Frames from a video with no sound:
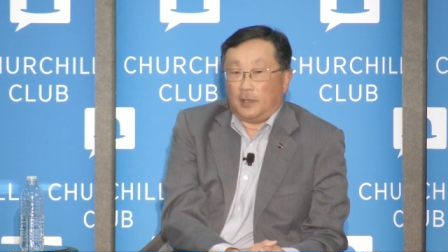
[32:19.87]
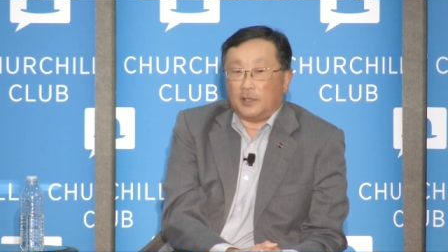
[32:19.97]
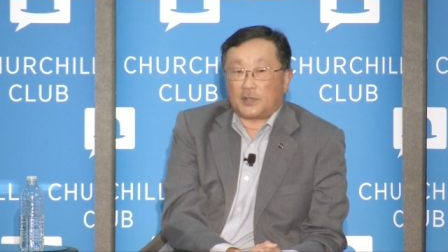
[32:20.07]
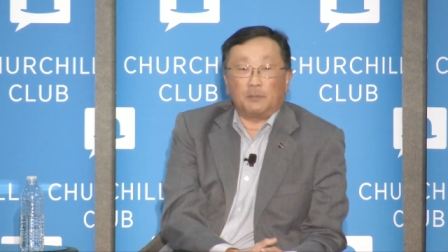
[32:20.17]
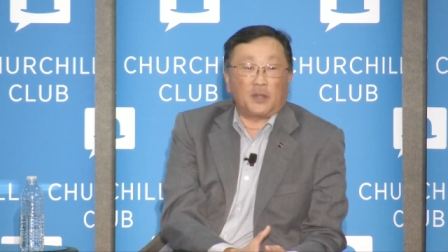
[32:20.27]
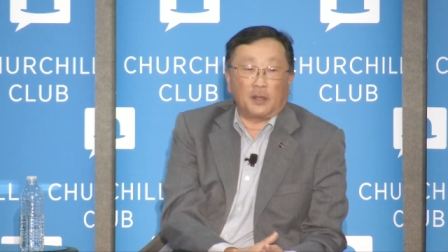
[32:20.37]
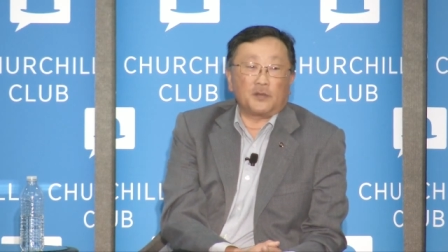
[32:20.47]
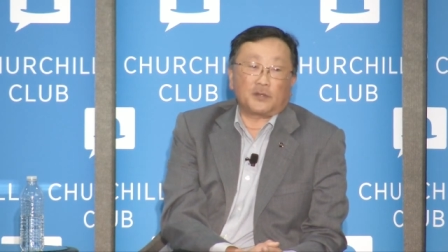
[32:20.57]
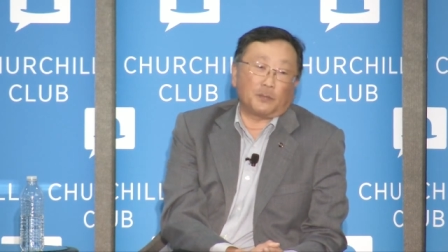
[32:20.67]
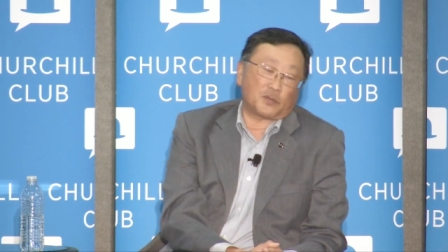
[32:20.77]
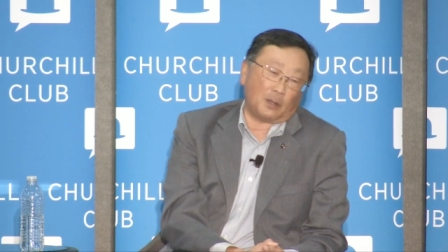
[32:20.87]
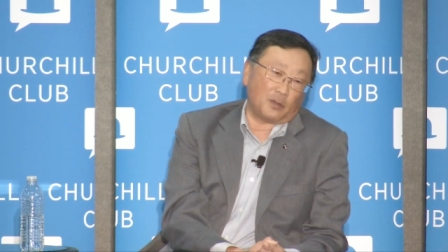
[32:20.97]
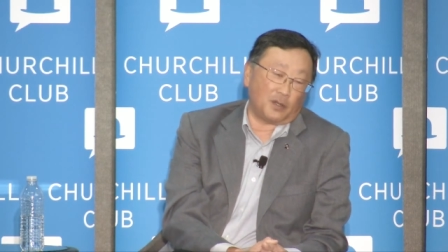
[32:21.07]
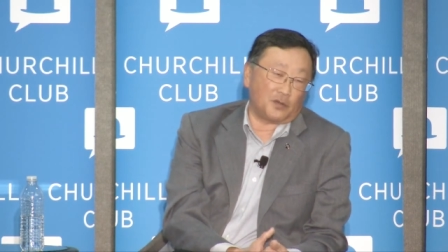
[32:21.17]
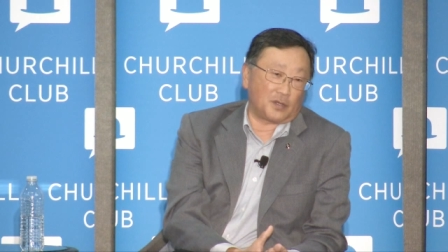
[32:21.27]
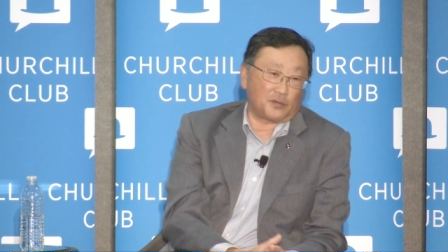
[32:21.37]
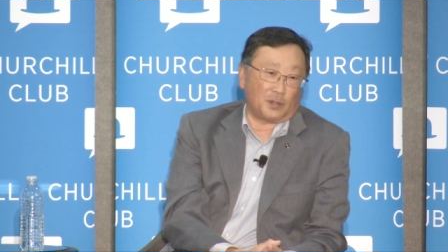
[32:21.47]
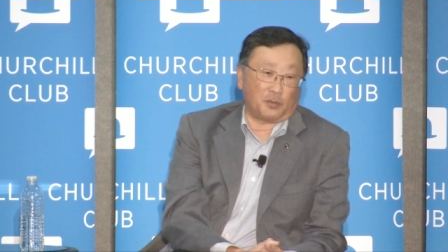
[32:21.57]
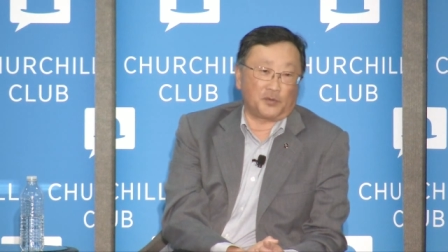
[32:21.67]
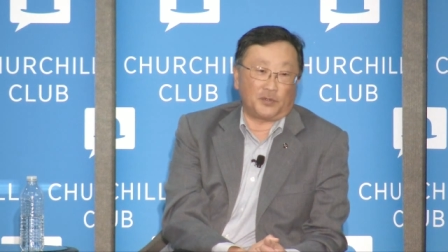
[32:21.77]
something is, some of these things
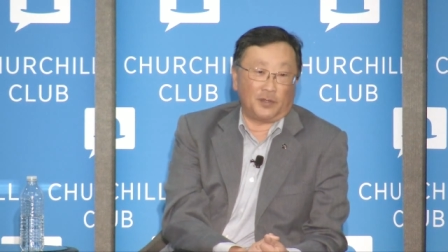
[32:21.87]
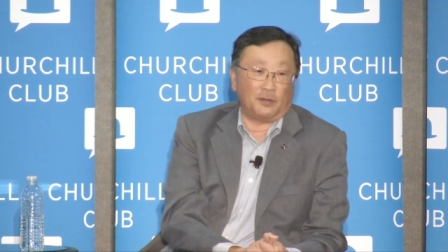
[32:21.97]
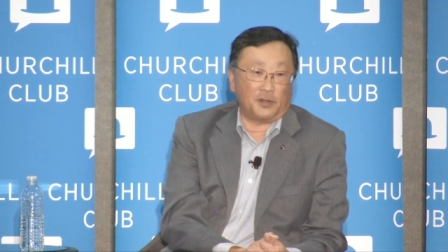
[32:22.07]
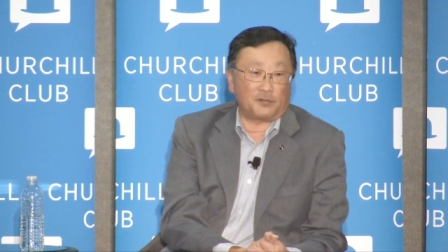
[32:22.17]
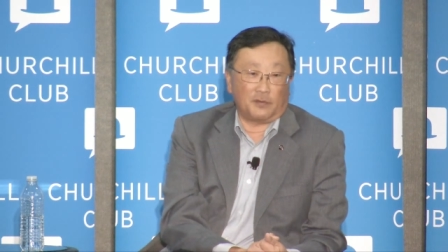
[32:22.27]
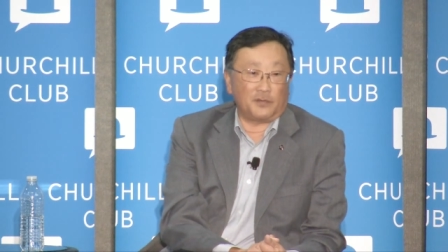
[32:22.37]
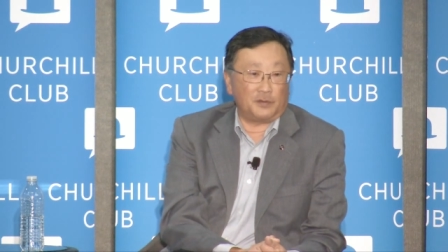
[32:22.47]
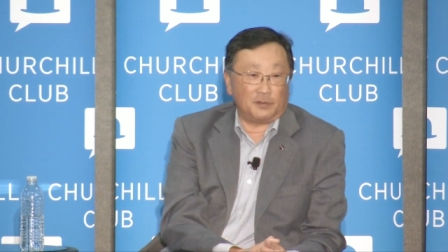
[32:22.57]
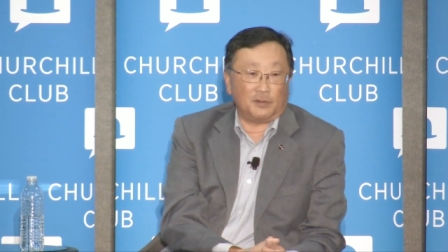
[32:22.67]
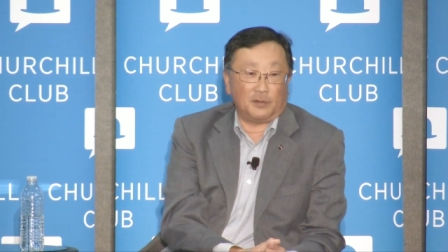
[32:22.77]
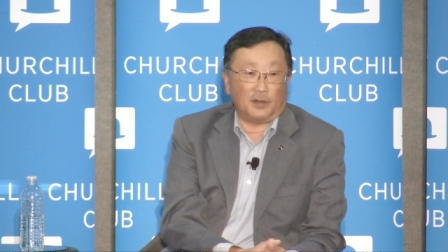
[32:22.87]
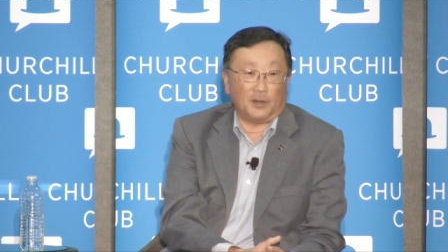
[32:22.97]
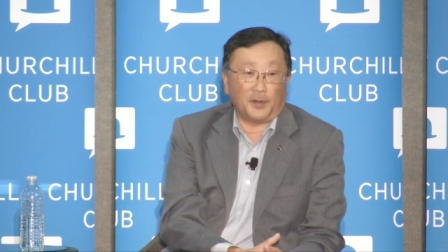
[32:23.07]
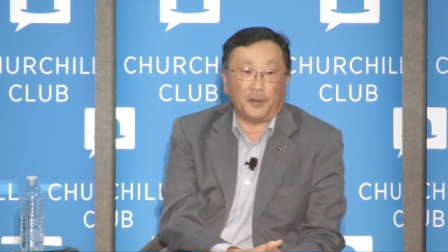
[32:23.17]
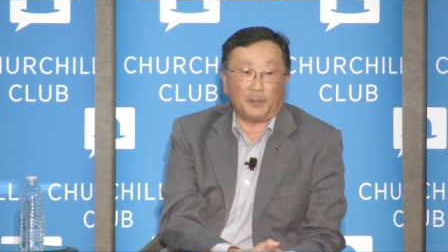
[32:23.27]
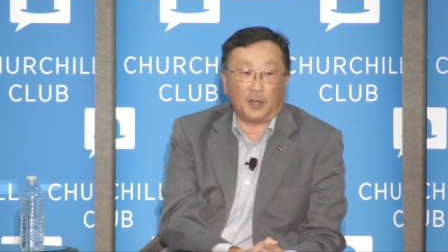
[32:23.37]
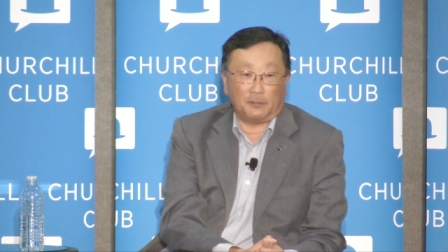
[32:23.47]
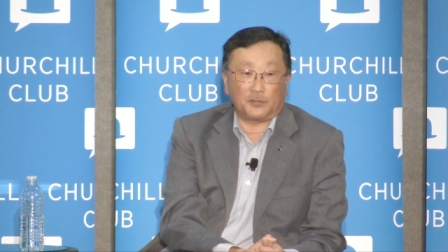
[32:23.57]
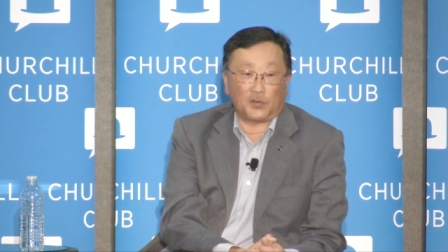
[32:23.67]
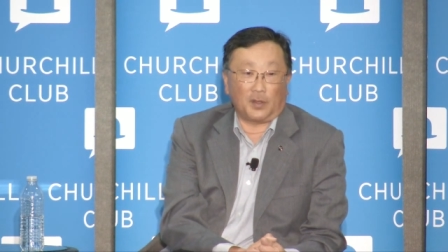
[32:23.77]
are personality driven, um, I
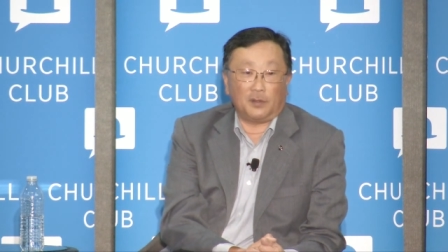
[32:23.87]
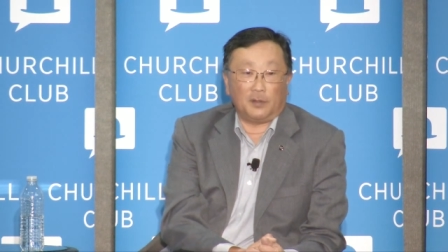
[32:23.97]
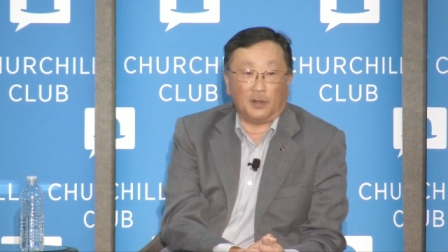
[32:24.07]
would say.